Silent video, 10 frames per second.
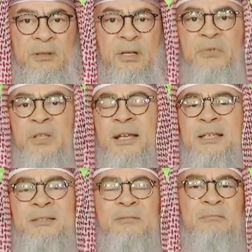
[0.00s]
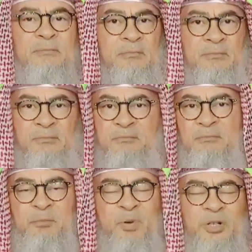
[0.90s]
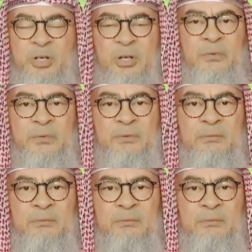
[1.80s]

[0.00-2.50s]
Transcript: Nevertheless, brush it off.